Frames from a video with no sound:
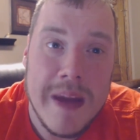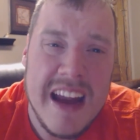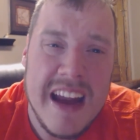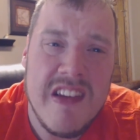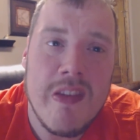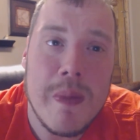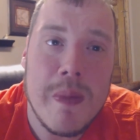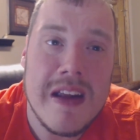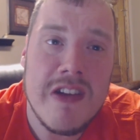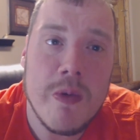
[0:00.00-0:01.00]
Paige's
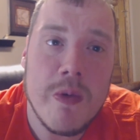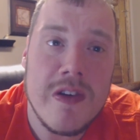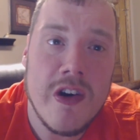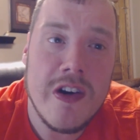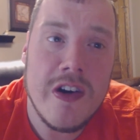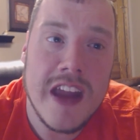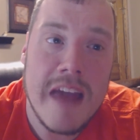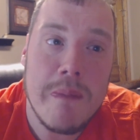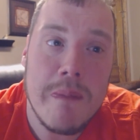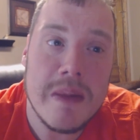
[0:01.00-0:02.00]
potential return
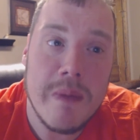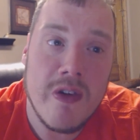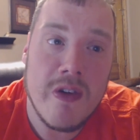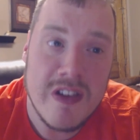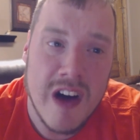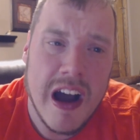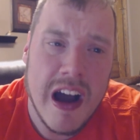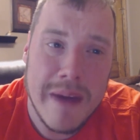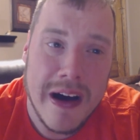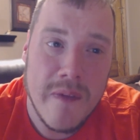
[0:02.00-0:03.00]
gave me the most to
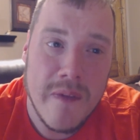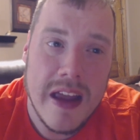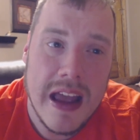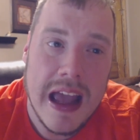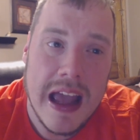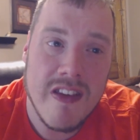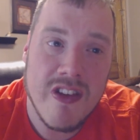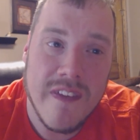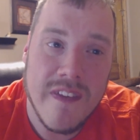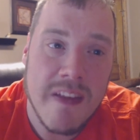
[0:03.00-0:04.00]
talk about,
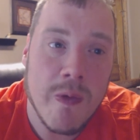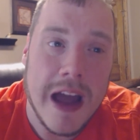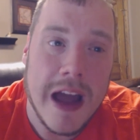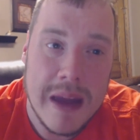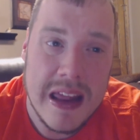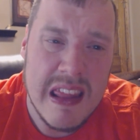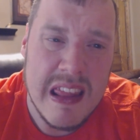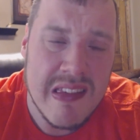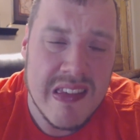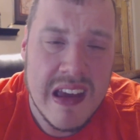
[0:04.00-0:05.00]
and so that's why I made
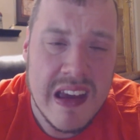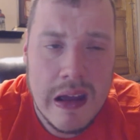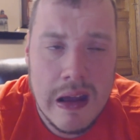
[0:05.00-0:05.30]
this.